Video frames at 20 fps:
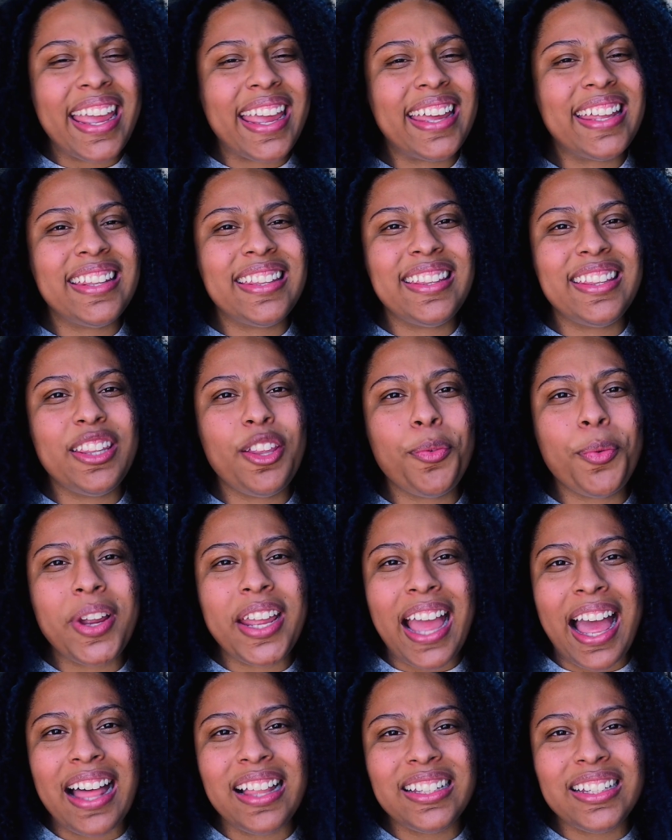And the
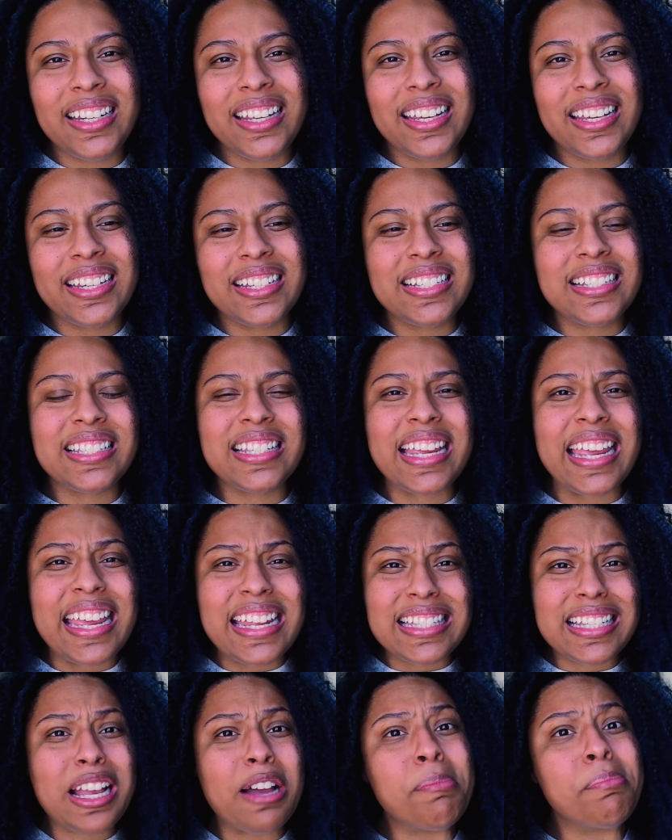reality is
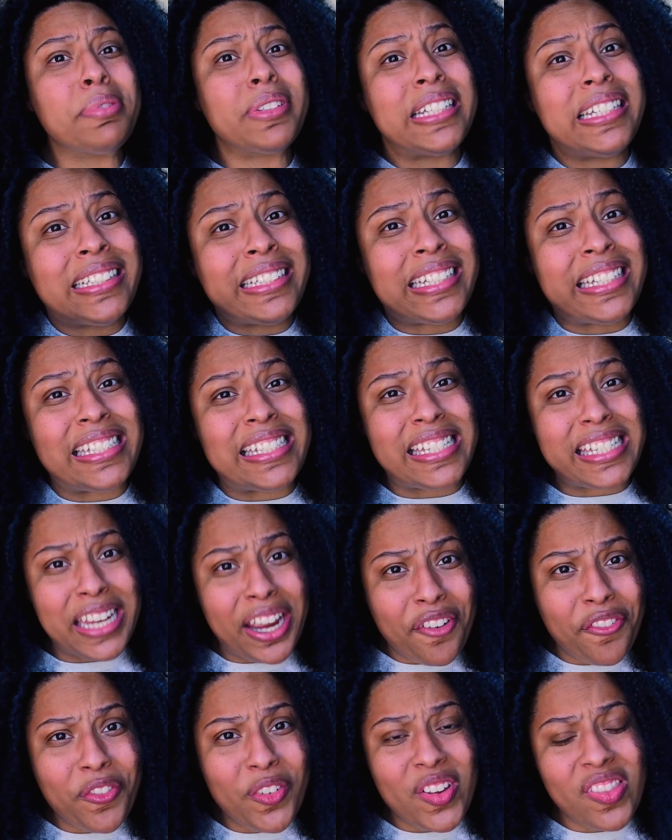it's completely
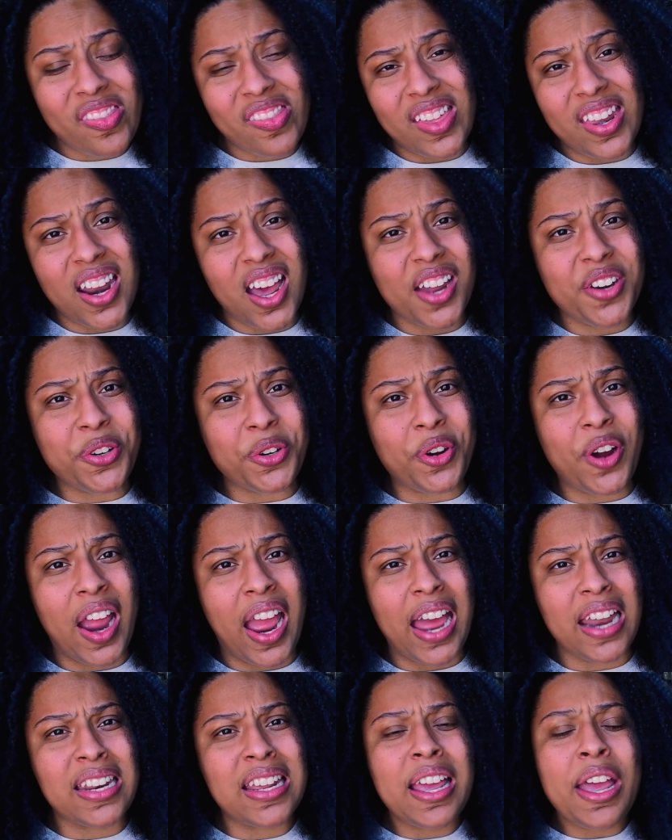different than
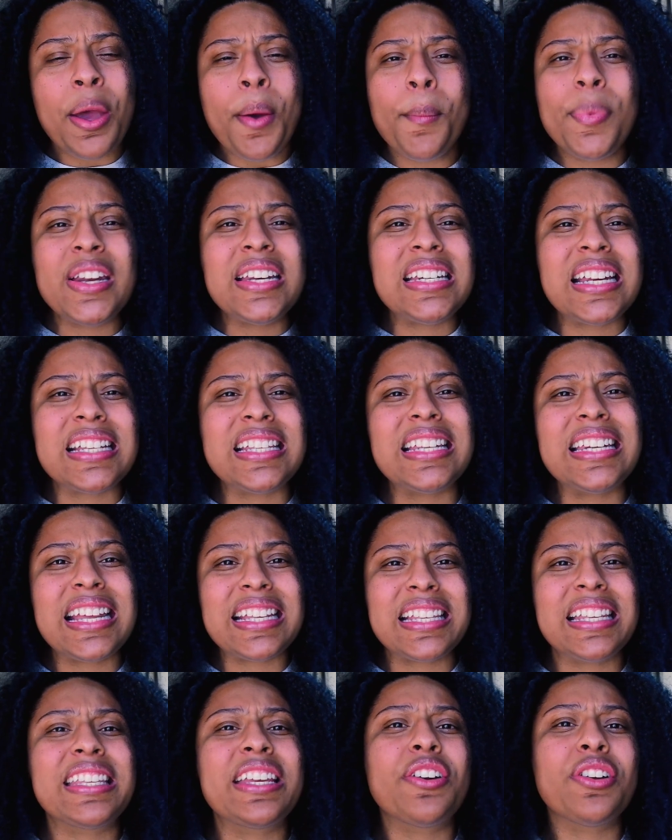undergrad, but it doesn't
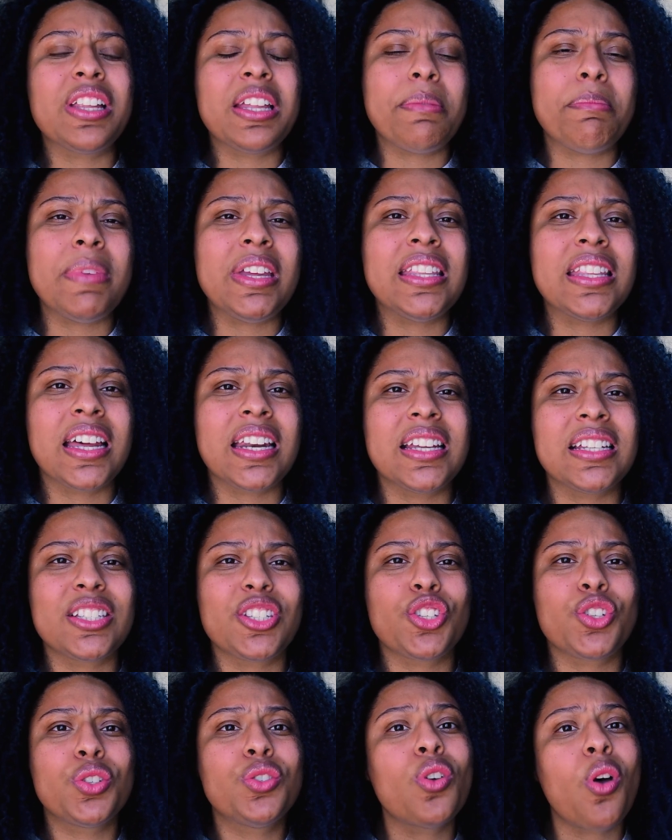necessarily mean that
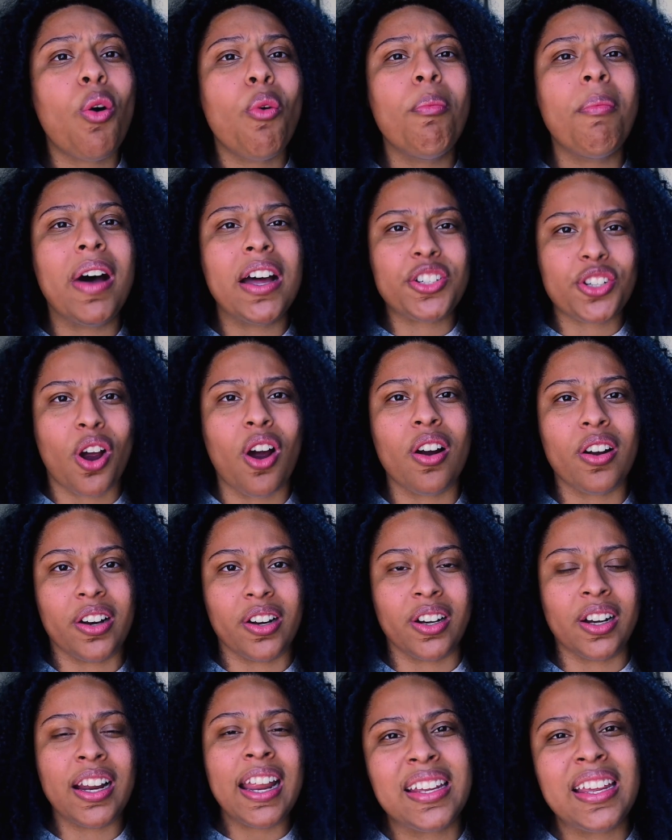it's so much
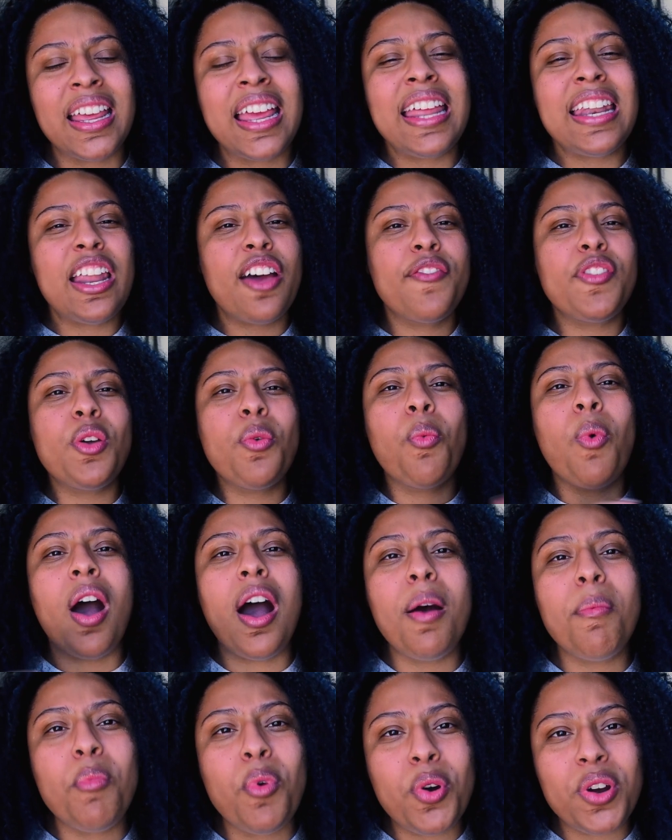harder. Now, if you
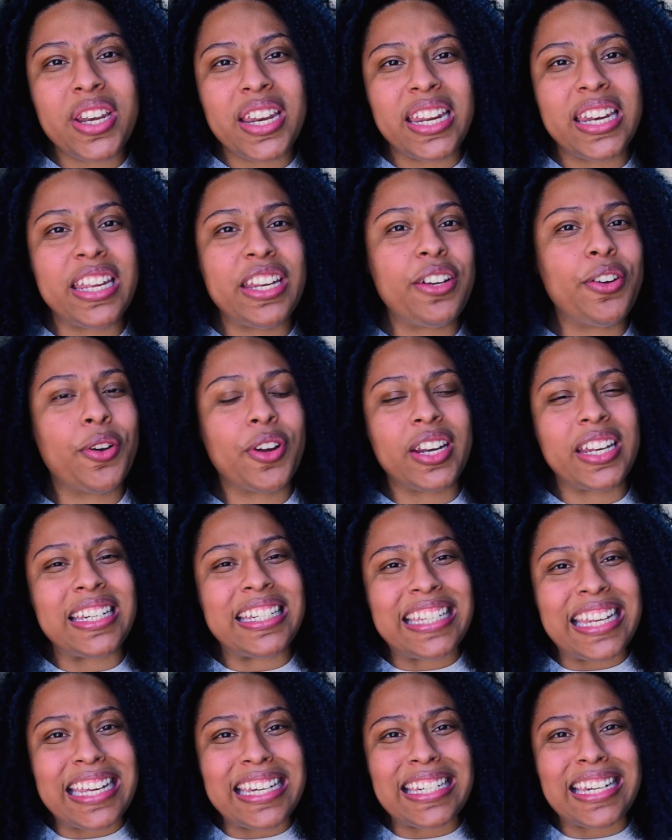want more nitty-gritty
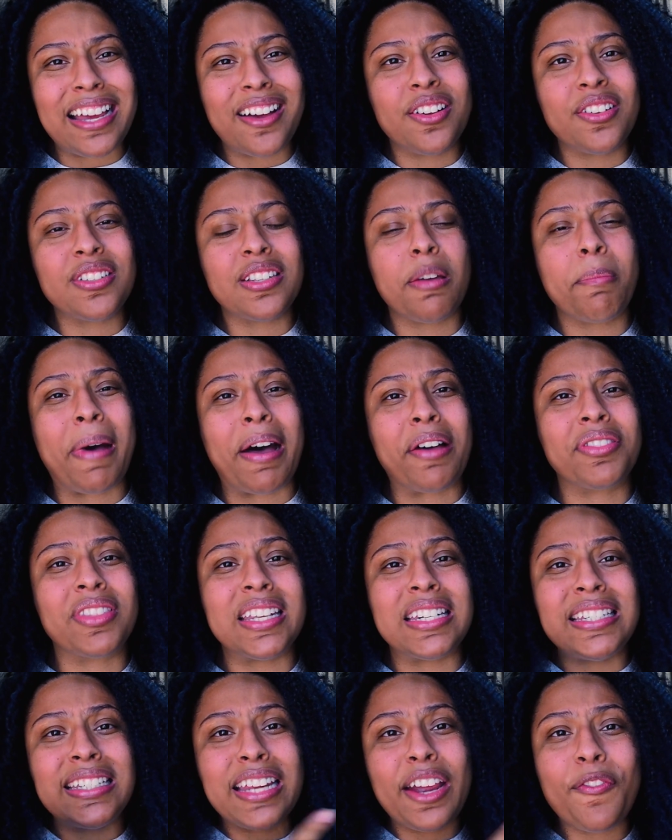details about
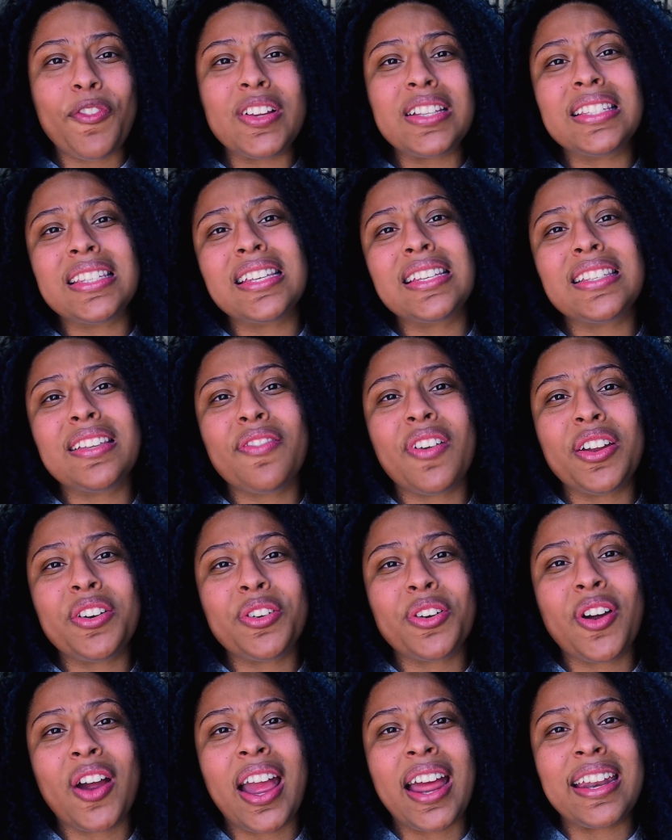the differences of
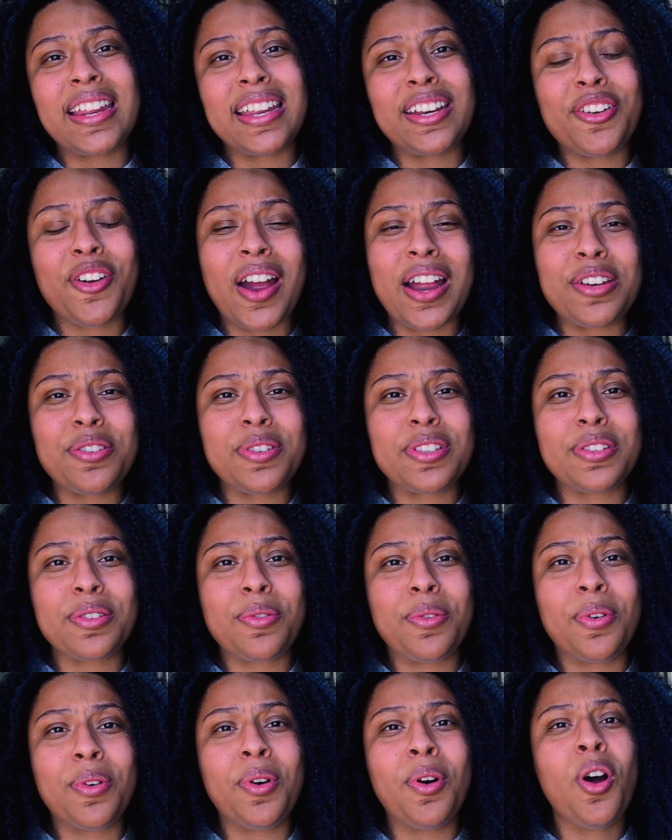undergrad and graduate
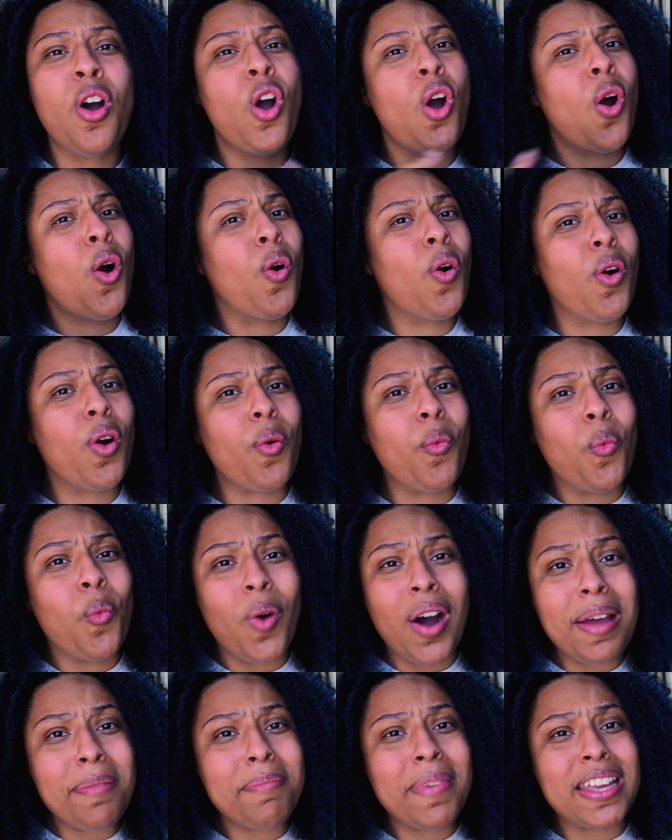school, or
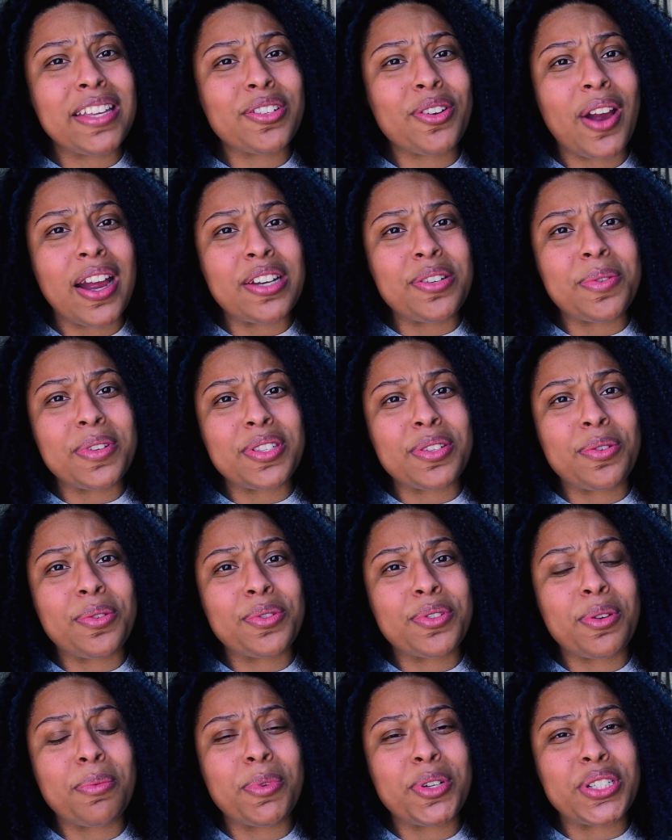what makes graduate school
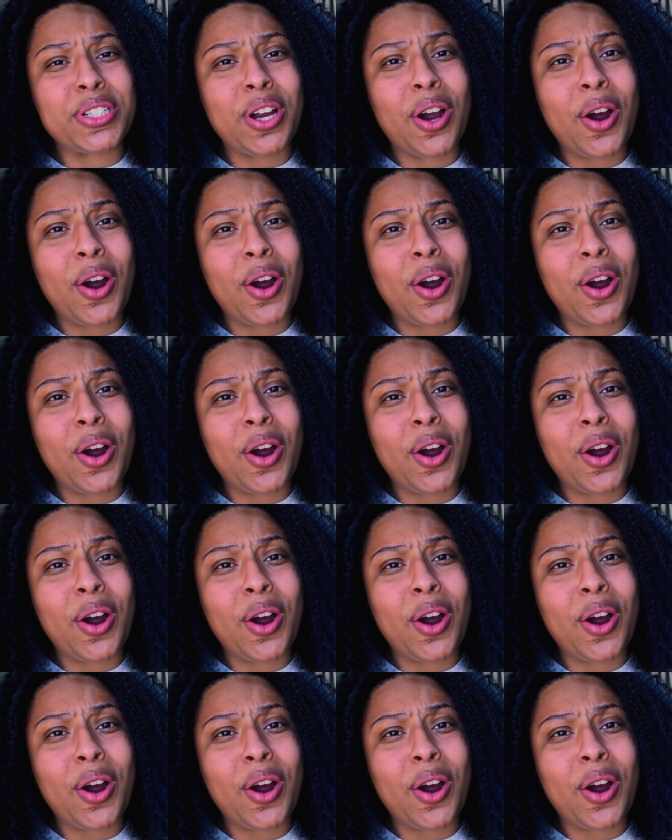so much